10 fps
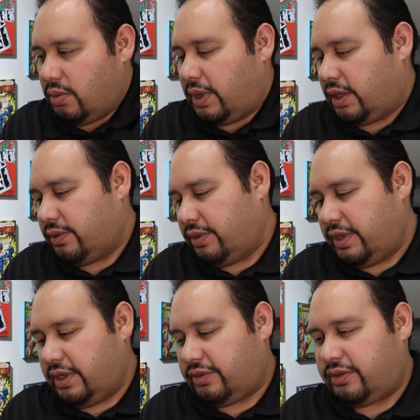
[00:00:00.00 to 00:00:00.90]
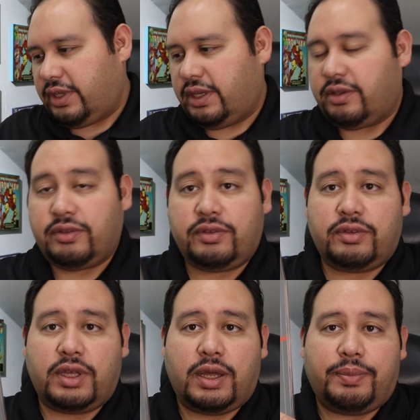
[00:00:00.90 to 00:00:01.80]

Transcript: Well, this is,